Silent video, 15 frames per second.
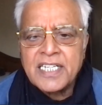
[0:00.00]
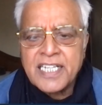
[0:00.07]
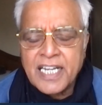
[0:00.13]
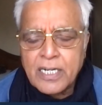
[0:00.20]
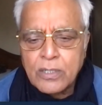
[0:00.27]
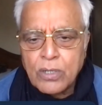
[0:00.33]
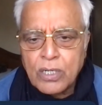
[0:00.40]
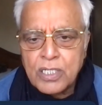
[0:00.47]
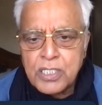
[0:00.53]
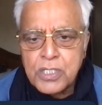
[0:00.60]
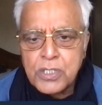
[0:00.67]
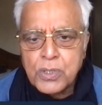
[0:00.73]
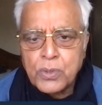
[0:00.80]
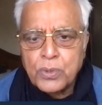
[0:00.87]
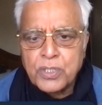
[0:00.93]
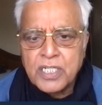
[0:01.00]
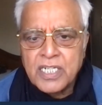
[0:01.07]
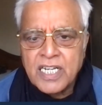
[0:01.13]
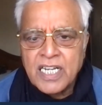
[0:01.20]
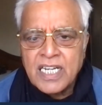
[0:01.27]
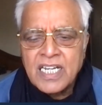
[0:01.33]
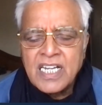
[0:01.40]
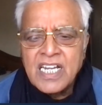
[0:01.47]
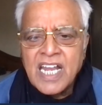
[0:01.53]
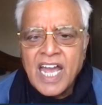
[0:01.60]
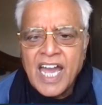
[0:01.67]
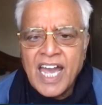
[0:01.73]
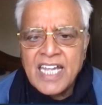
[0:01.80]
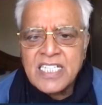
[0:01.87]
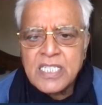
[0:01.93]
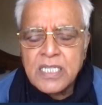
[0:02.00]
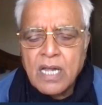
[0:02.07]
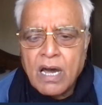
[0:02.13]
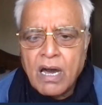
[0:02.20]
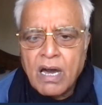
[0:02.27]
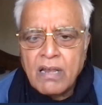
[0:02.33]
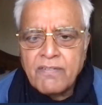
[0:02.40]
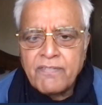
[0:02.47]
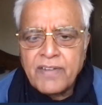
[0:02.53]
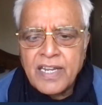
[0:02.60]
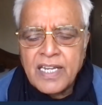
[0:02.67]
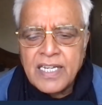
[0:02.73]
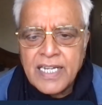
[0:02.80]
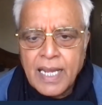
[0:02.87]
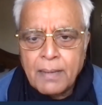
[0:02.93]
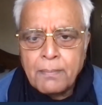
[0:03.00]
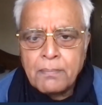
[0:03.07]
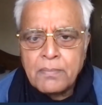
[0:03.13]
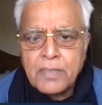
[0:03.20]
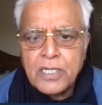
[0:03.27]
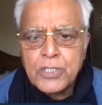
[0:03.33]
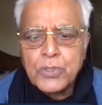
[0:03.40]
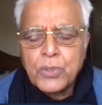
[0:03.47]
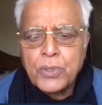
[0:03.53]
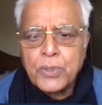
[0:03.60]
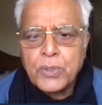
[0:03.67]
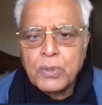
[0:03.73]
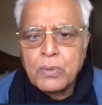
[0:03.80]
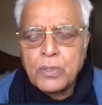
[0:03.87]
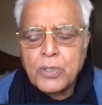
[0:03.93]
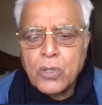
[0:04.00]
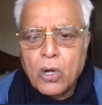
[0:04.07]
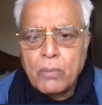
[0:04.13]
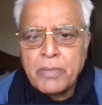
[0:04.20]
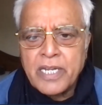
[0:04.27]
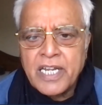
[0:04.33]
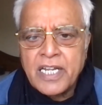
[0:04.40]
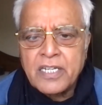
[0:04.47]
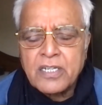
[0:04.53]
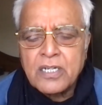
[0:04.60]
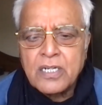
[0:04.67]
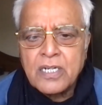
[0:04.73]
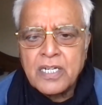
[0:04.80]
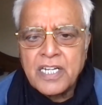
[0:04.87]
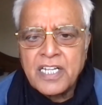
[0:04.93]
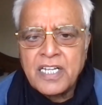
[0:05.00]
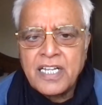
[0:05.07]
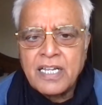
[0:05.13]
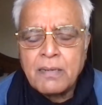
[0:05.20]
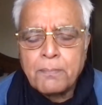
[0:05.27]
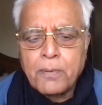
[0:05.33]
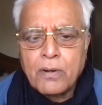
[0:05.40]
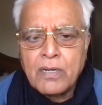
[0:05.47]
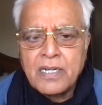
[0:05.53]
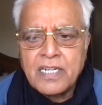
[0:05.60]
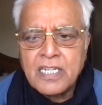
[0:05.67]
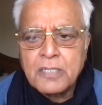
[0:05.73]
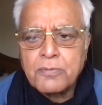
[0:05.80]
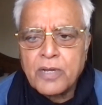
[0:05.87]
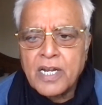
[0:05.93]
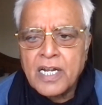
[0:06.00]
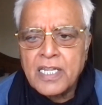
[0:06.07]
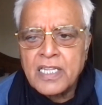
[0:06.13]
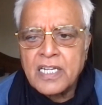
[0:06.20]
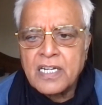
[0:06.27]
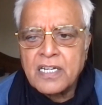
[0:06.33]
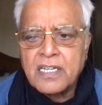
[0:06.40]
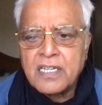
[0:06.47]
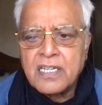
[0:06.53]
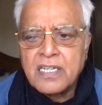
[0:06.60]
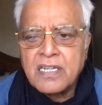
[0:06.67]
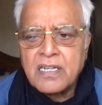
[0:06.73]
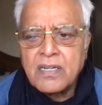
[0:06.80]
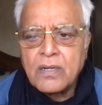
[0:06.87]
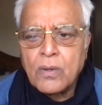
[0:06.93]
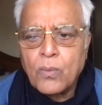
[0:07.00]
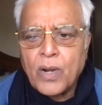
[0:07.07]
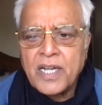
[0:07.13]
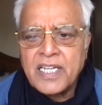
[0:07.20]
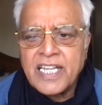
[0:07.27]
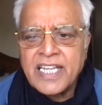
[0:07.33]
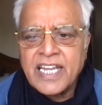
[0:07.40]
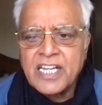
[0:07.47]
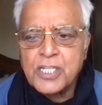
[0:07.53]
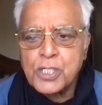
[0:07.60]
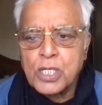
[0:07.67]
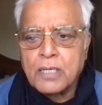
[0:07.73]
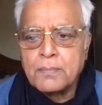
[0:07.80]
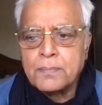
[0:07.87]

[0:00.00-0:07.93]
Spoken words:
technology scrutiny, as RVM is going to dominate Indian politics for another 1 decade, sir.